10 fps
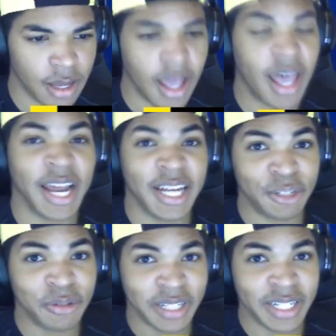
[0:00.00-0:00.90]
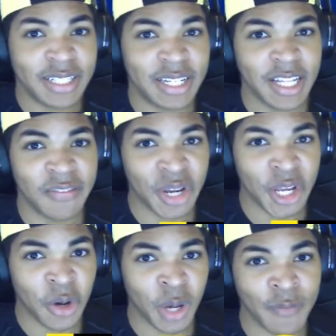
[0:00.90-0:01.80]
And as you did see in the
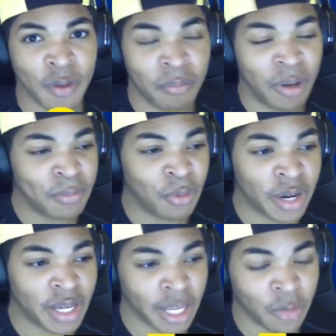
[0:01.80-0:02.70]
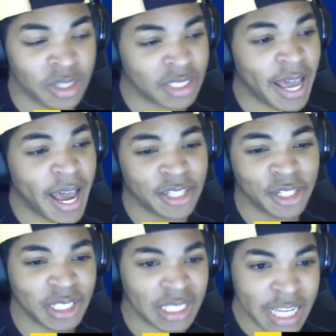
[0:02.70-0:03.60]
video, if a mud boy like Whiscash
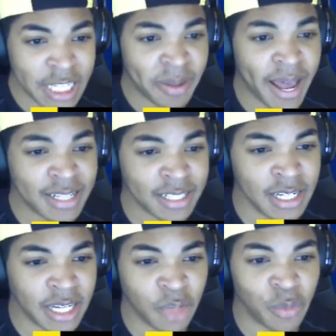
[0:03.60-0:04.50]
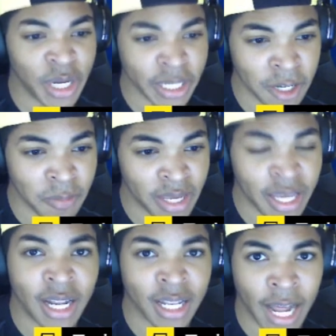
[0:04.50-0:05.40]
sneaks past Seaking, then we are going to be in a
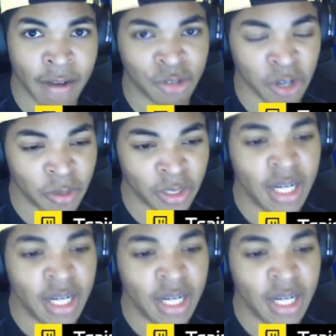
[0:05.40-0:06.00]
lot of trouble